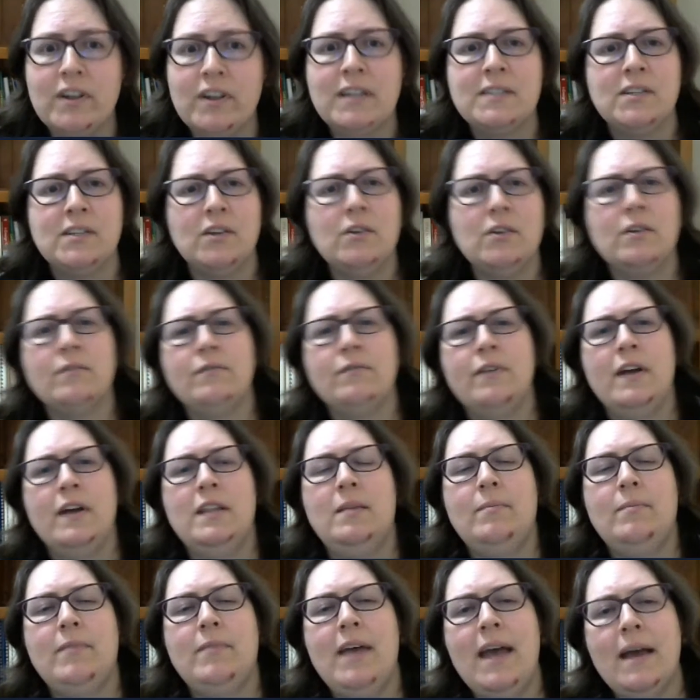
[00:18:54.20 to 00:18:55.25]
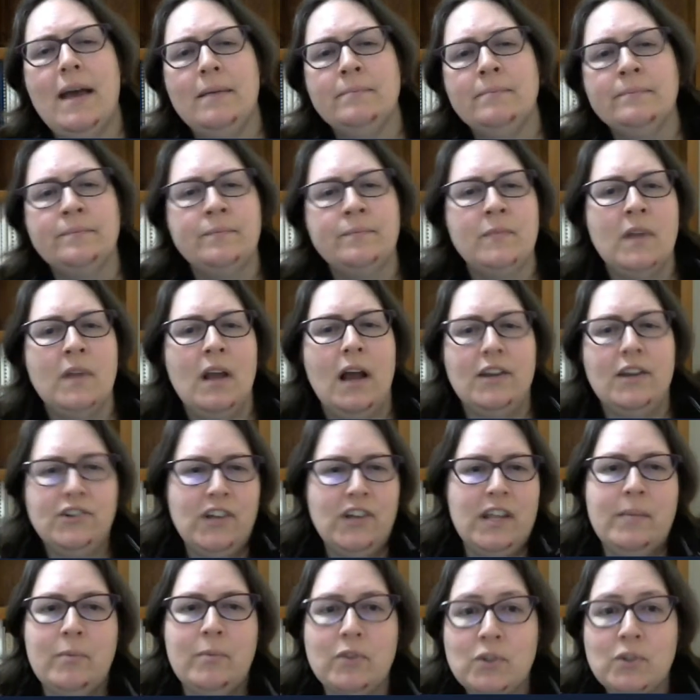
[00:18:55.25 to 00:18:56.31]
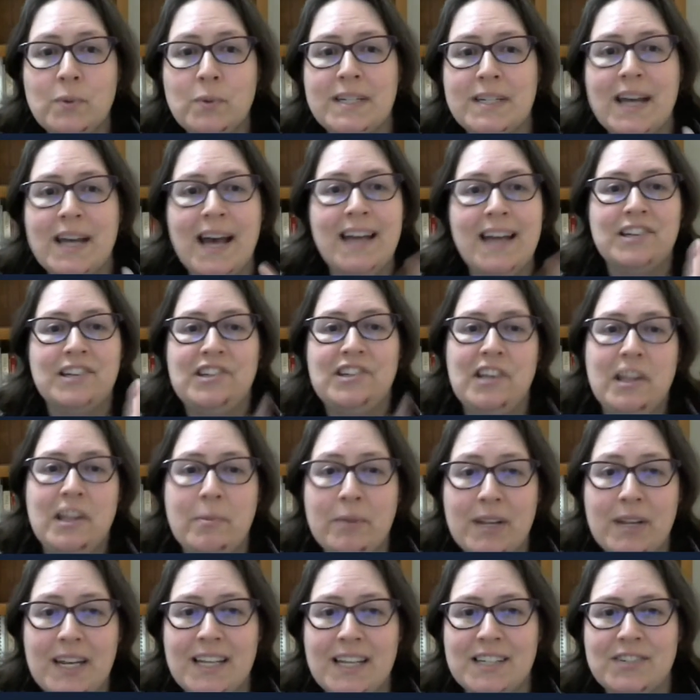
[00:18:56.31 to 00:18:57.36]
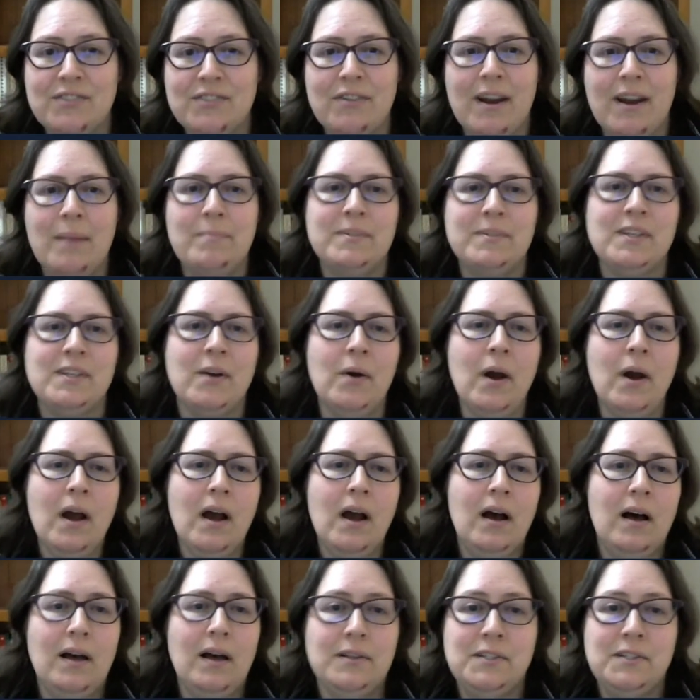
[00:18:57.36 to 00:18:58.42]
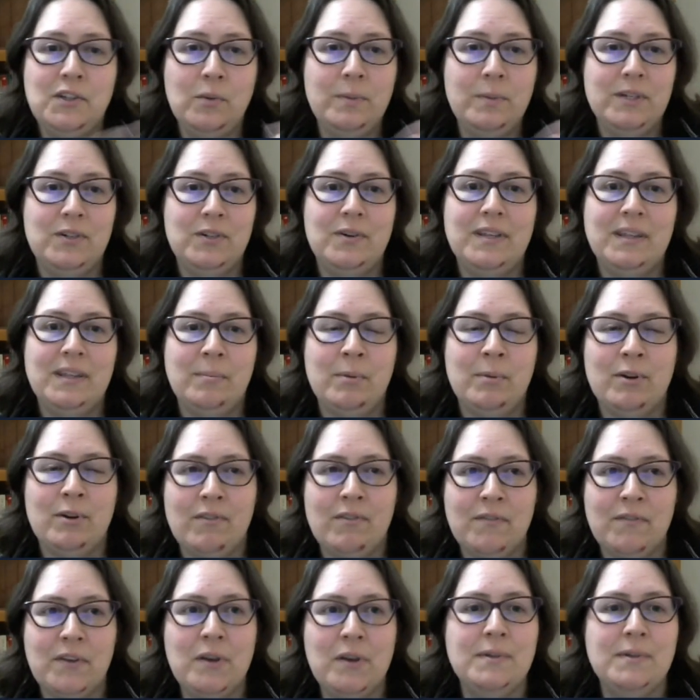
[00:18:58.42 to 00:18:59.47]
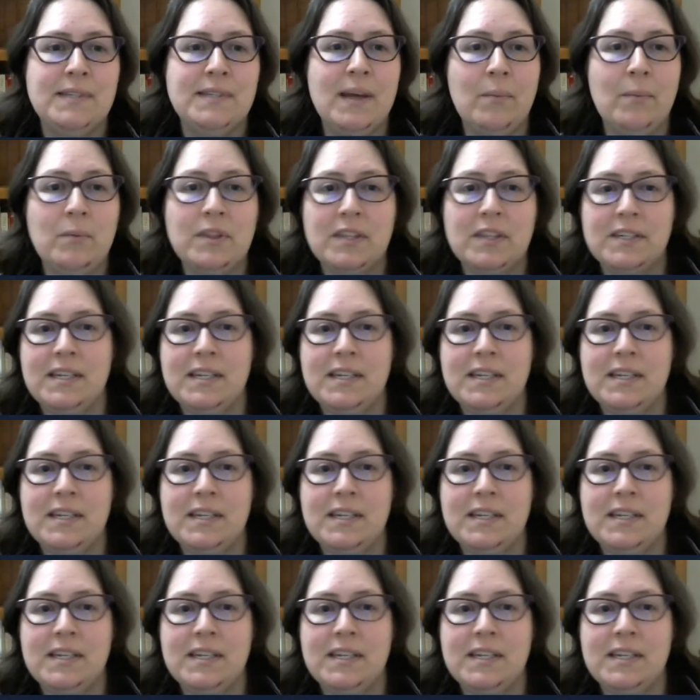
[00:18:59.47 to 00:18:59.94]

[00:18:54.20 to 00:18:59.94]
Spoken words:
so you can find them there. I share them on Twitter and I share them on Instagram. So I'll still be doing the book reviews, and with